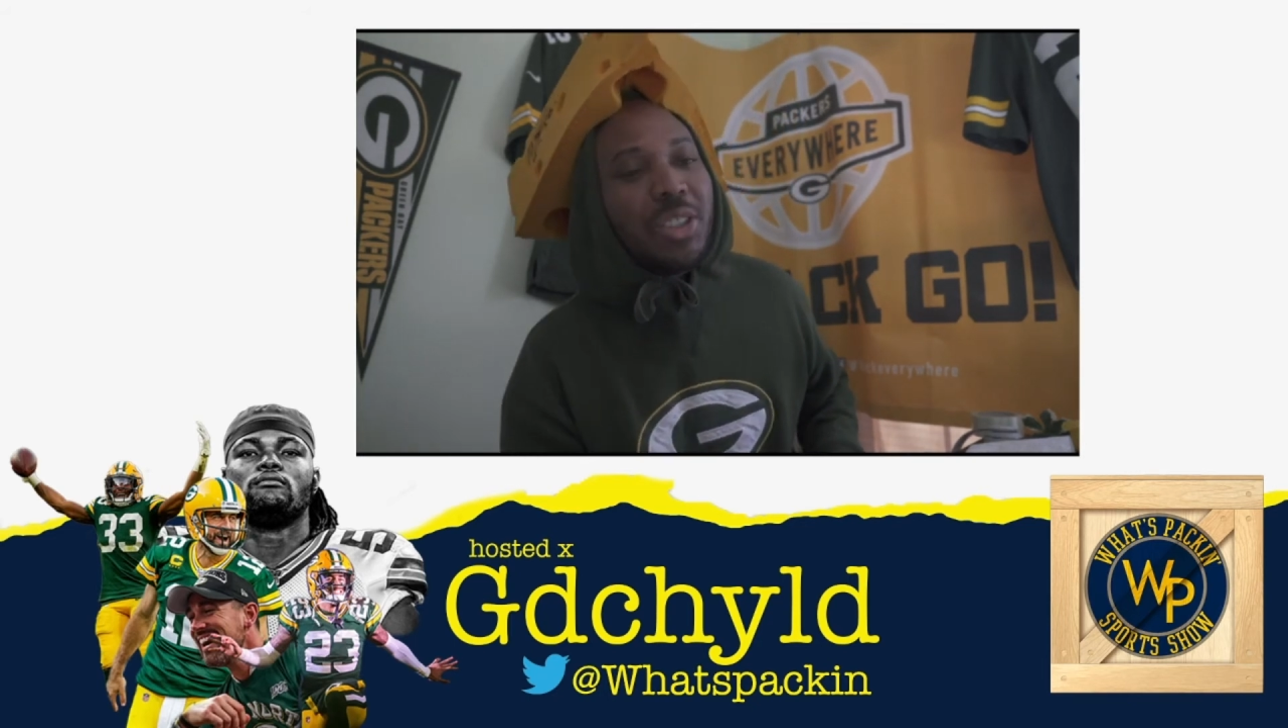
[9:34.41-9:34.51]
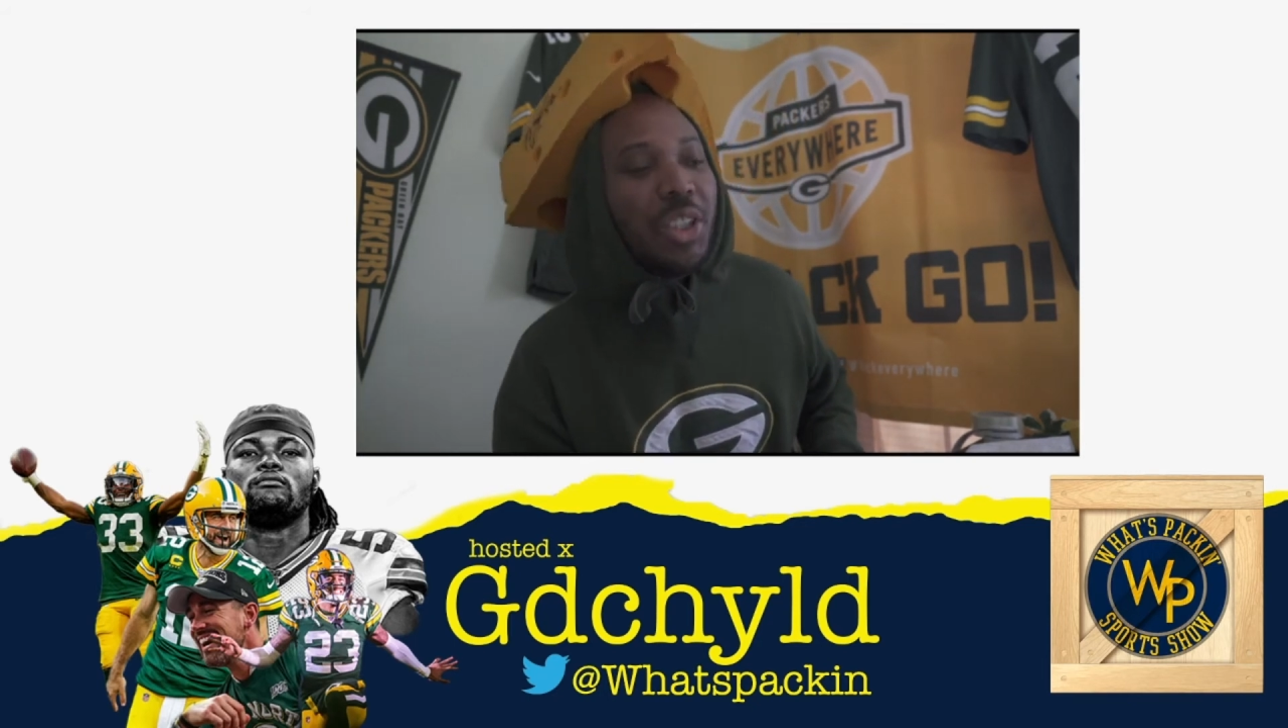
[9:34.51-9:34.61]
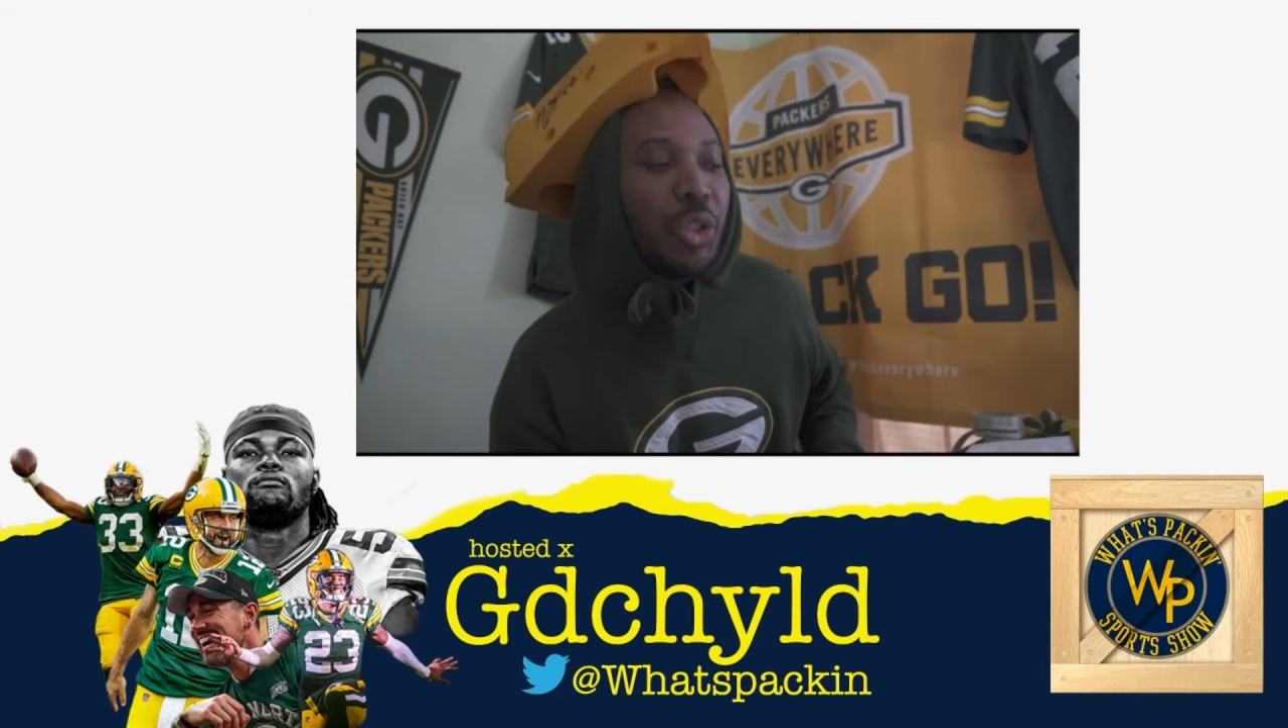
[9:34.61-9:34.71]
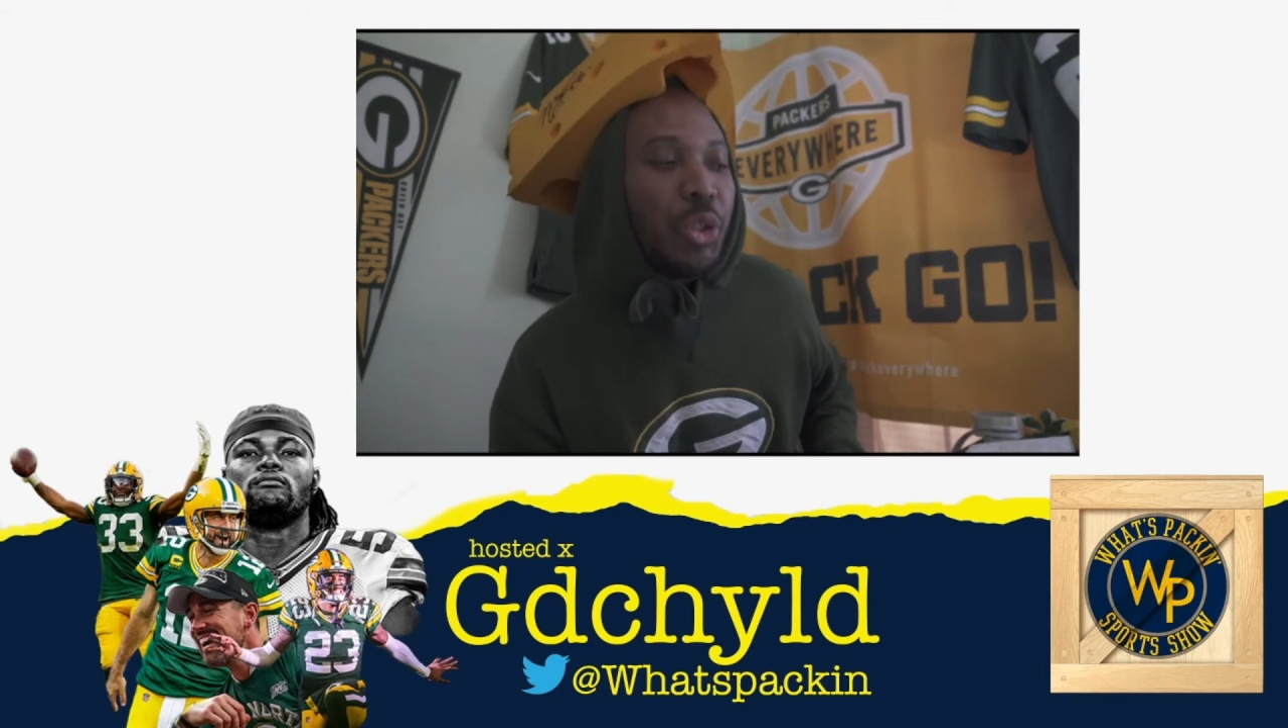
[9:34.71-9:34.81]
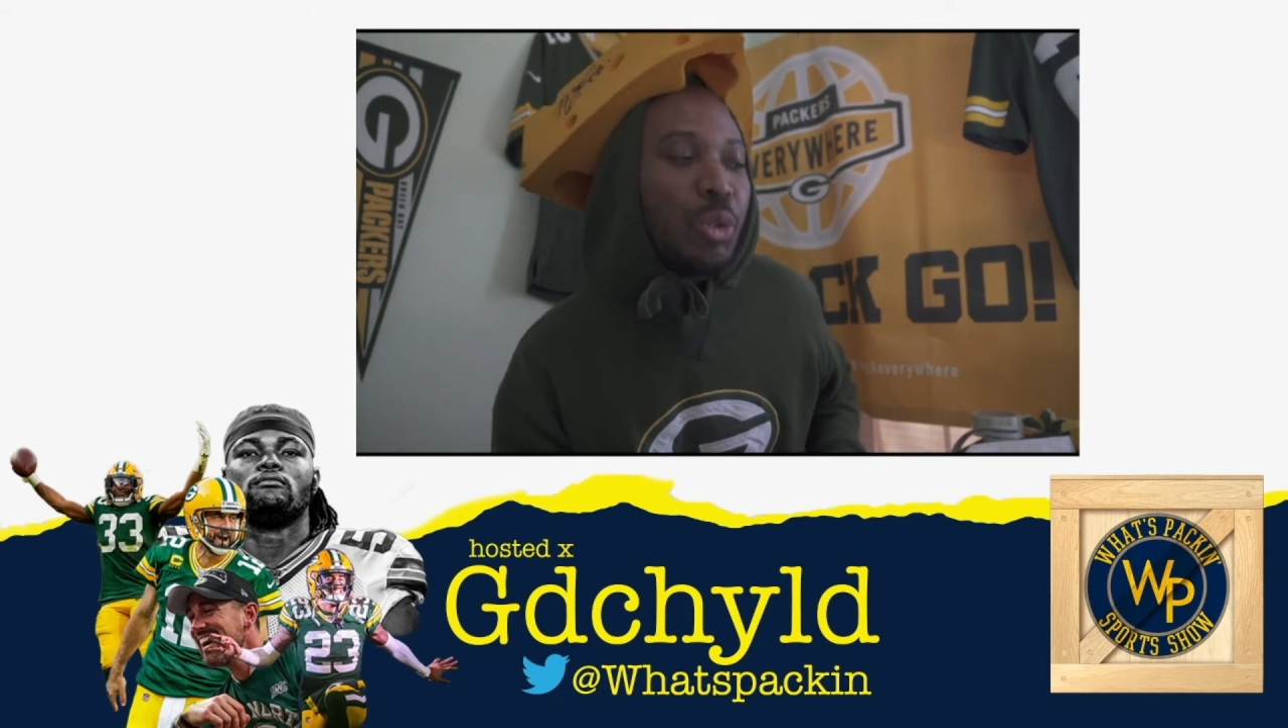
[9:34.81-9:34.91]
a
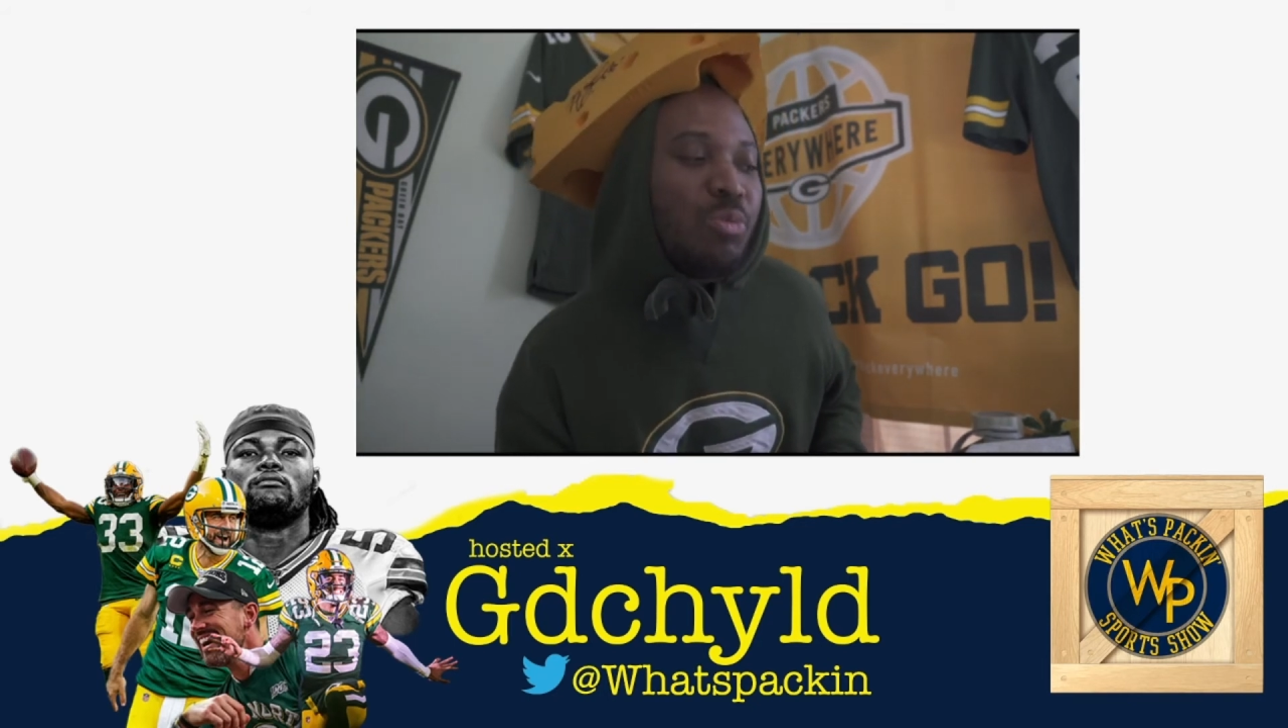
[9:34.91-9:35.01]
little